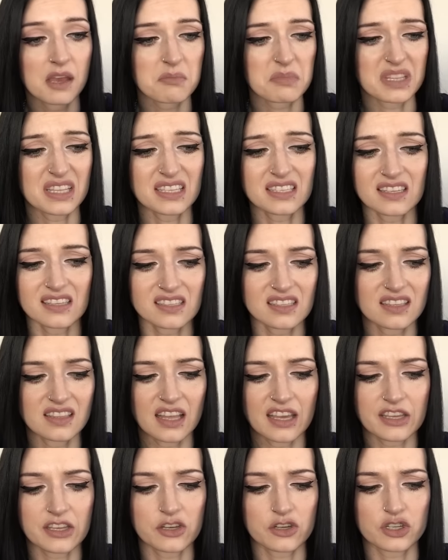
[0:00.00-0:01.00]
but this isn't
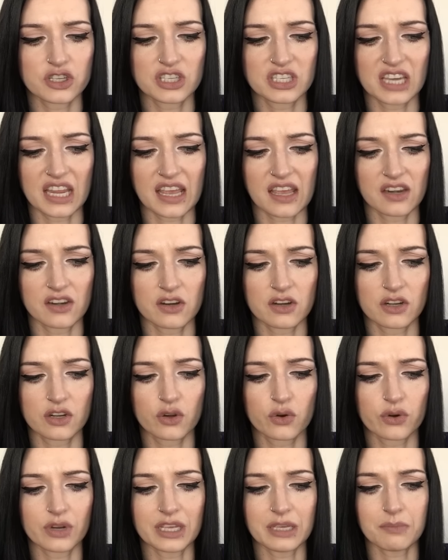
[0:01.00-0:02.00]
like your standard
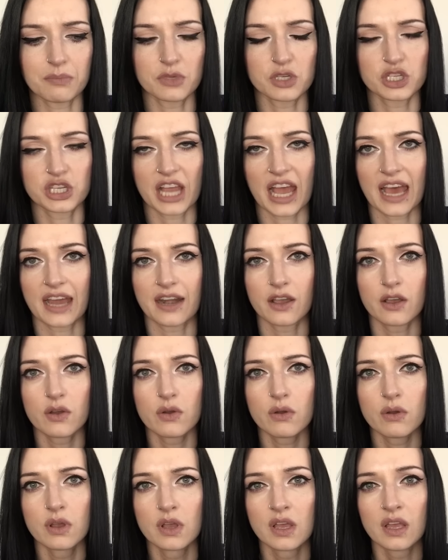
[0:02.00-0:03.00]
cream
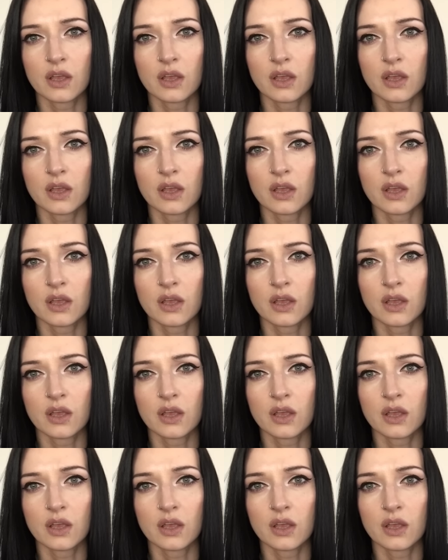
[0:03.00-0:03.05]
shadow.